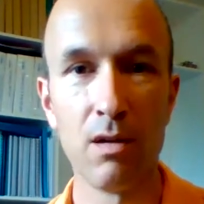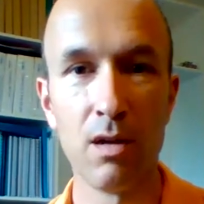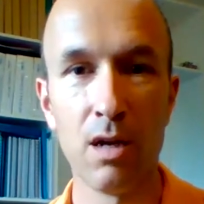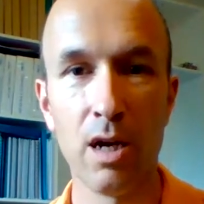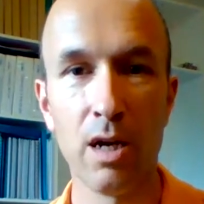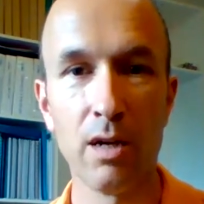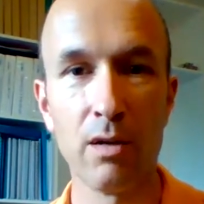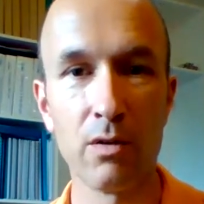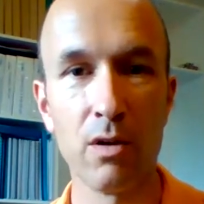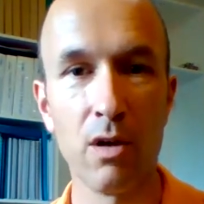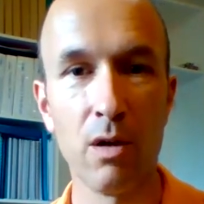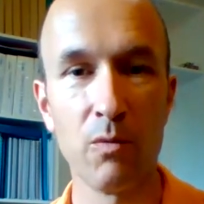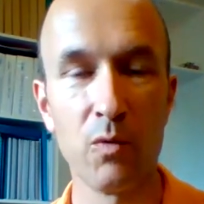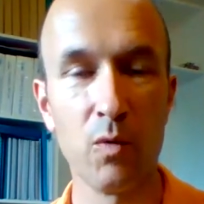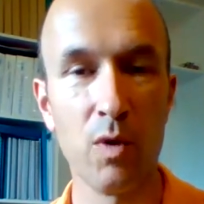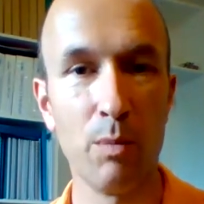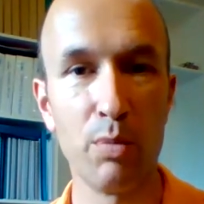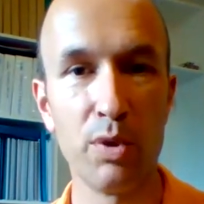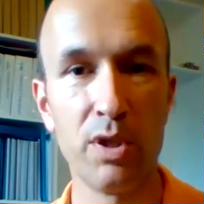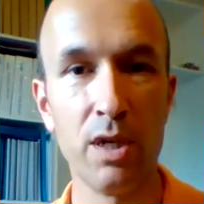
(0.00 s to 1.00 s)
100 times
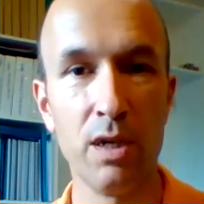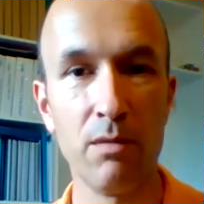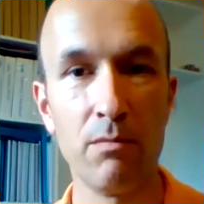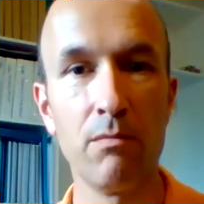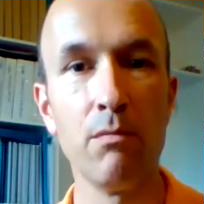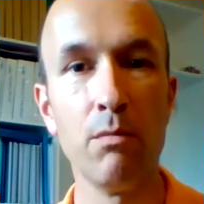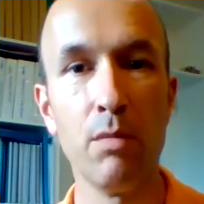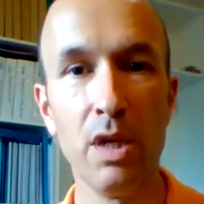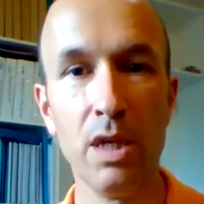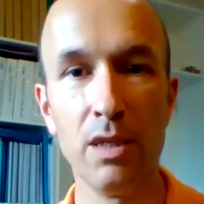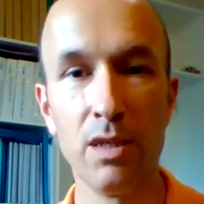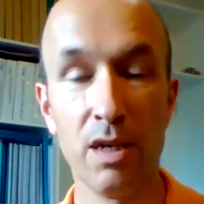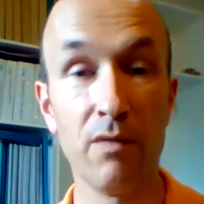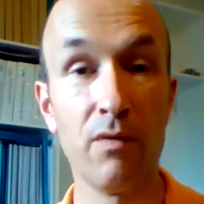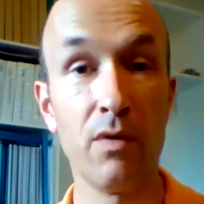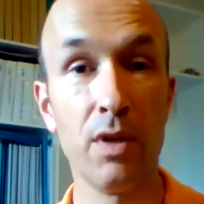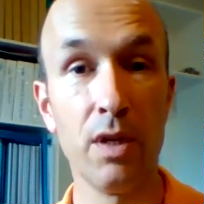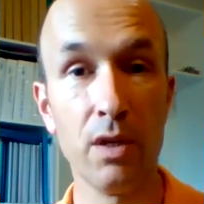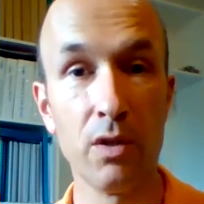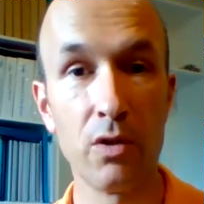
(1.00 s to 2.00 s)
1% means
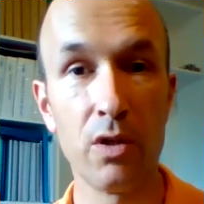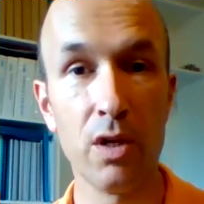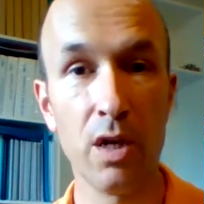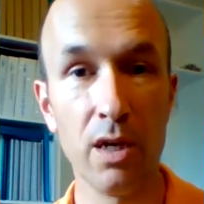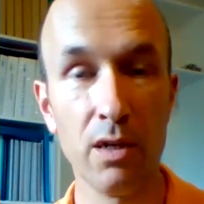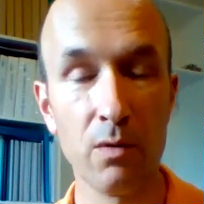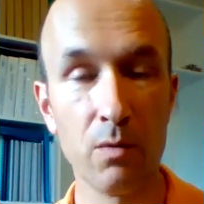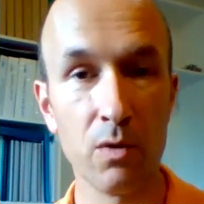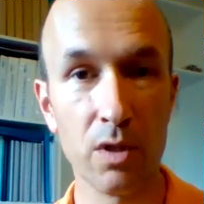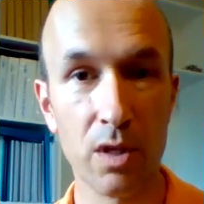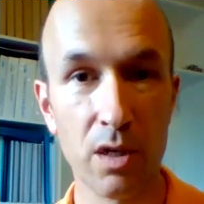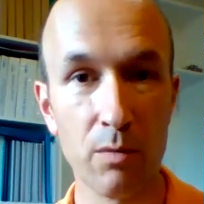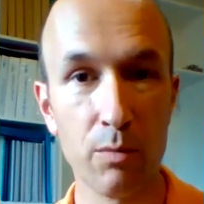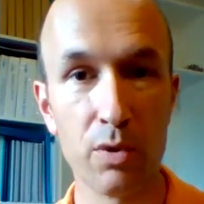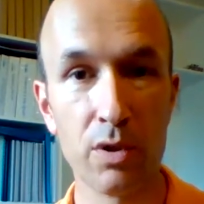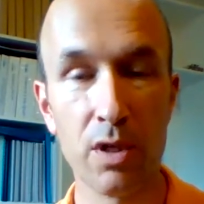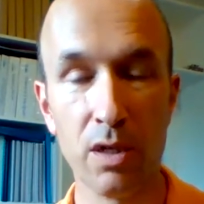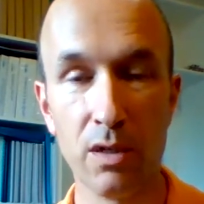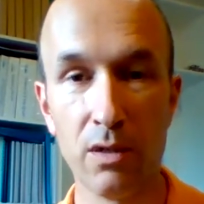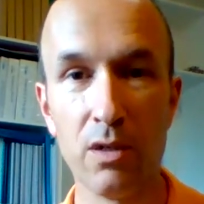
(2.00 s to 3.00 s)
everything's changed because
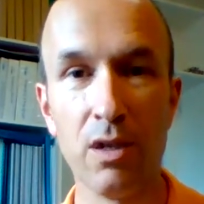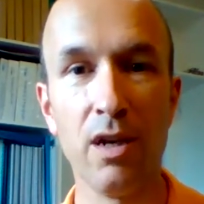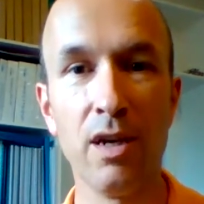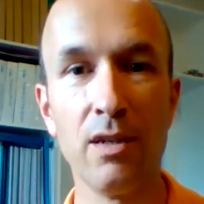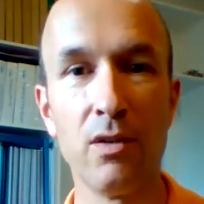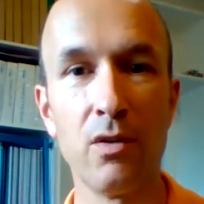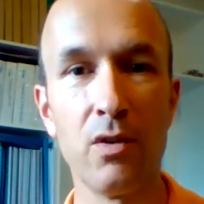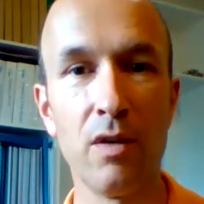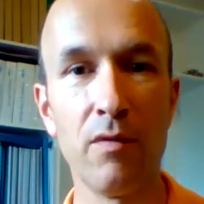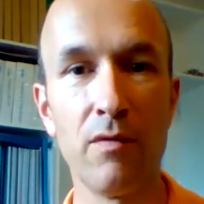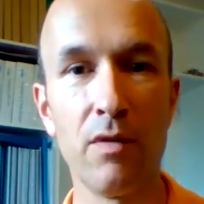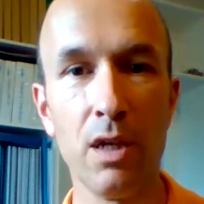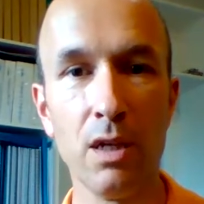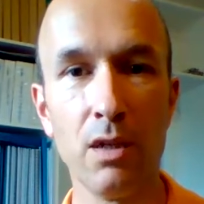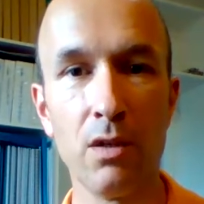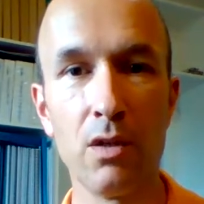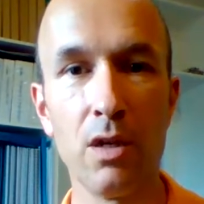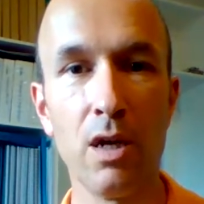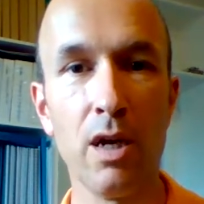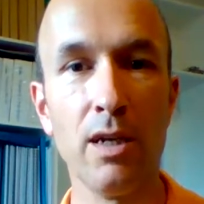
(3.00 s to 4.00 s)
100% change is
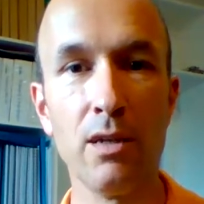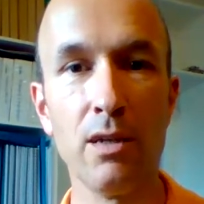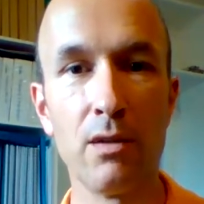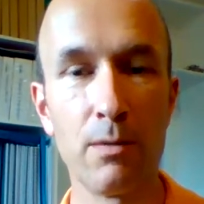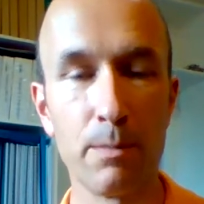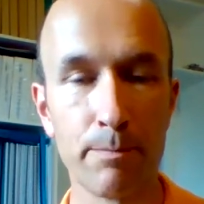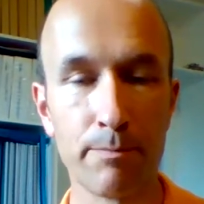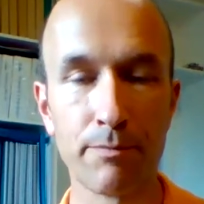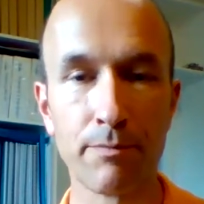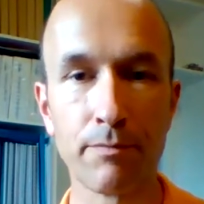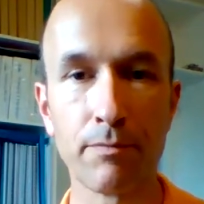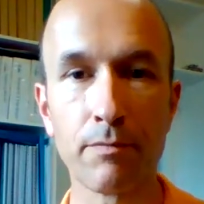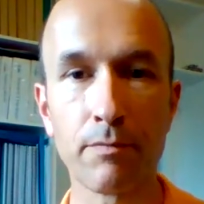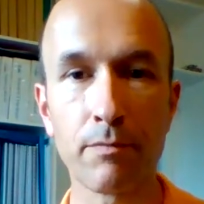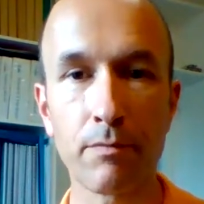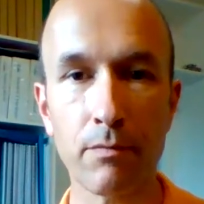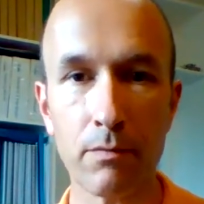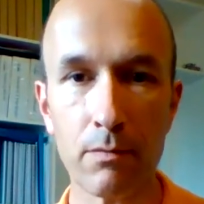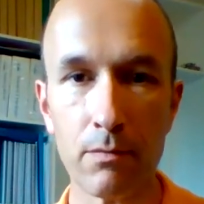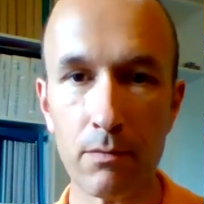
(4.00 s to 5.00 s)
everything changed.
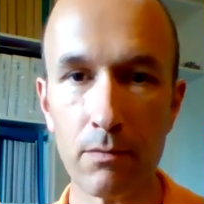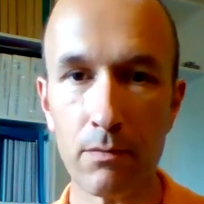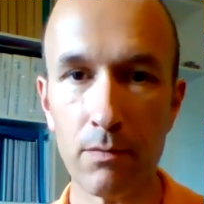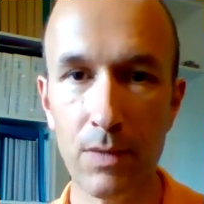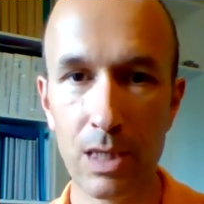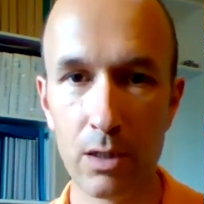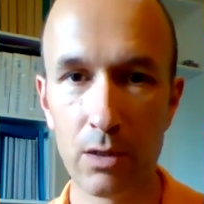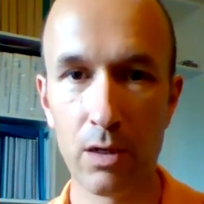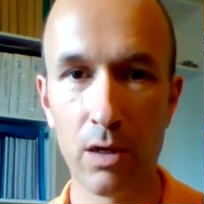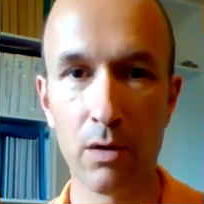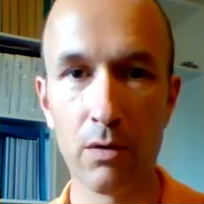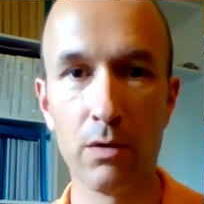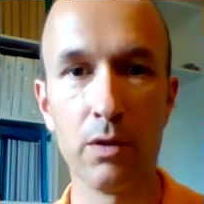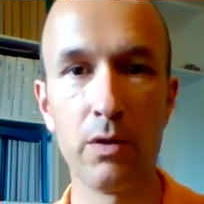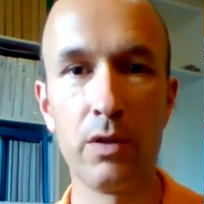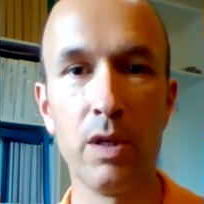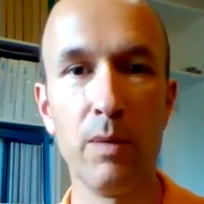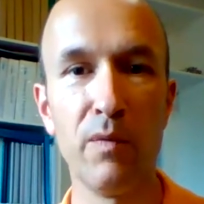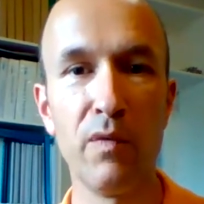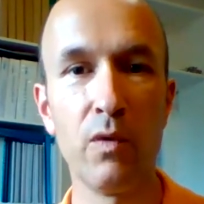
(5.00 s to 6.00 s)
So the
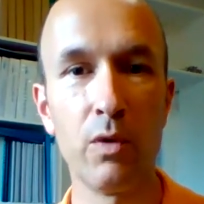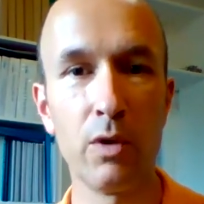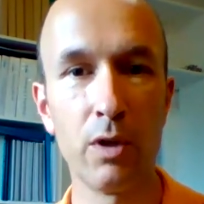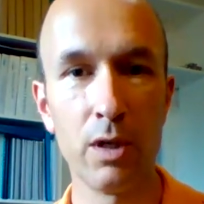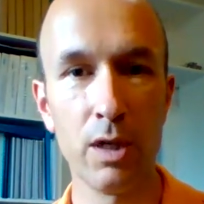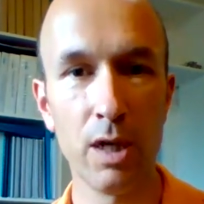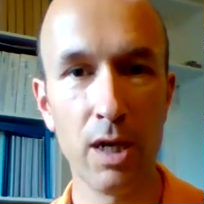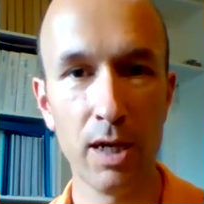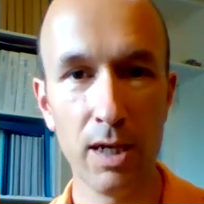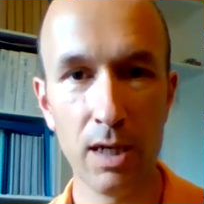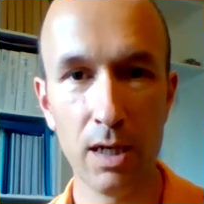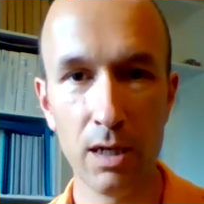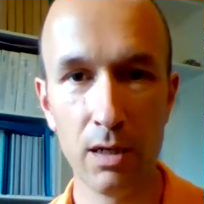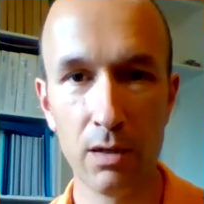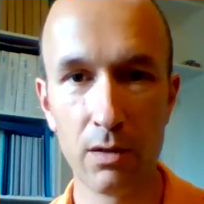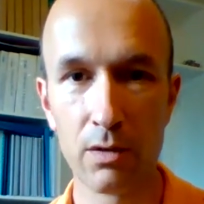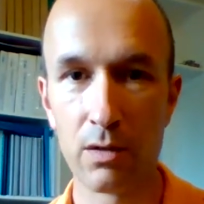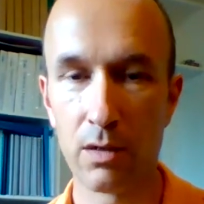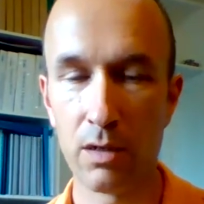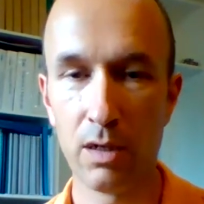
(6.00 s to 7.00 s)
tip for today
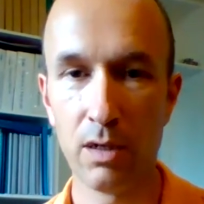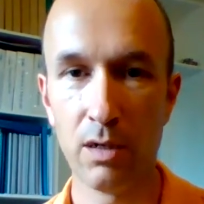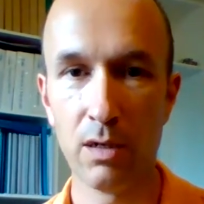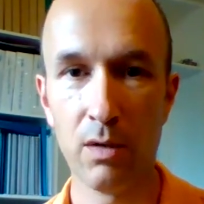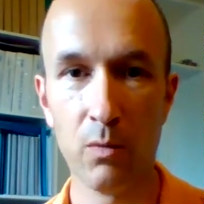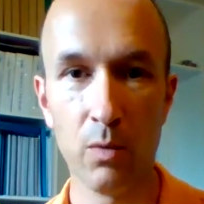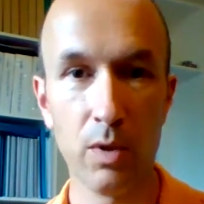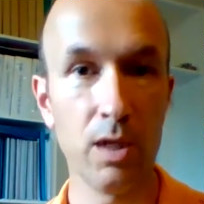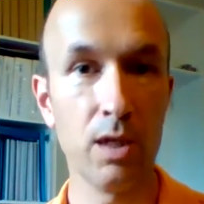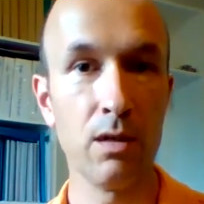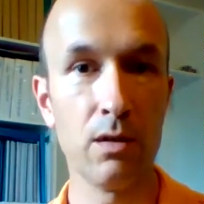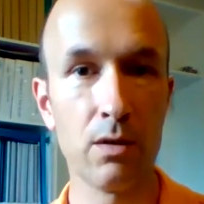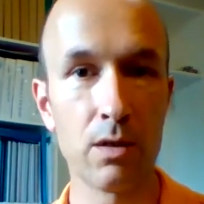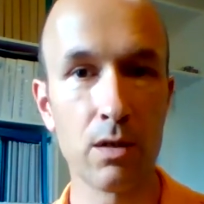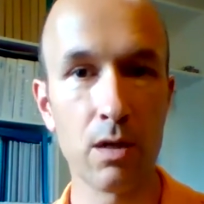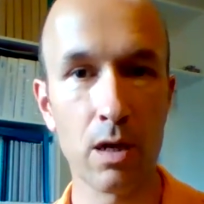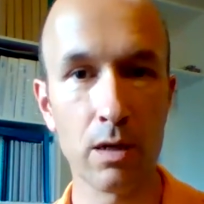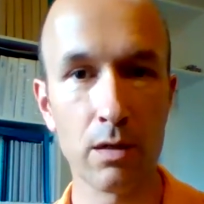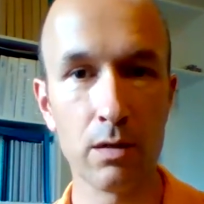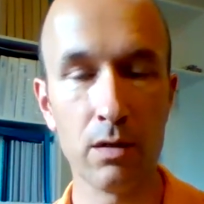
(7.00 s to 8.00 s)
is, and we can
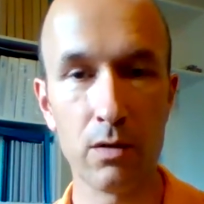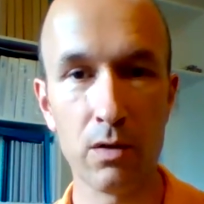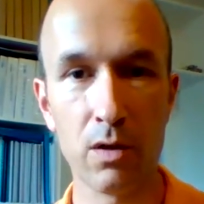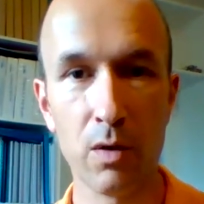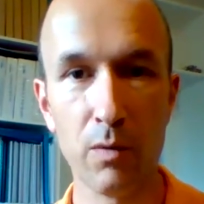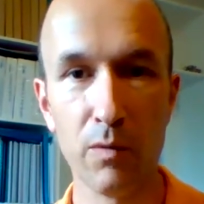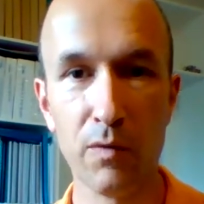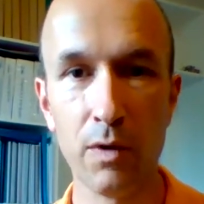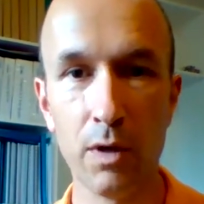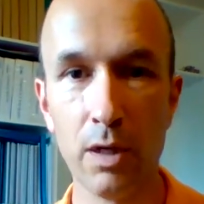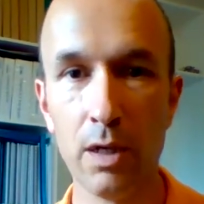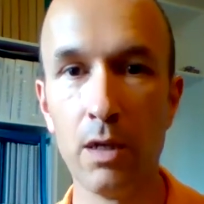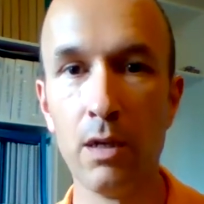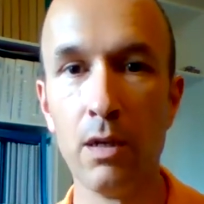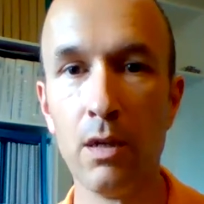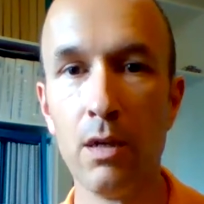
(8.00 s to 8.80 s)
discuss this hopefully,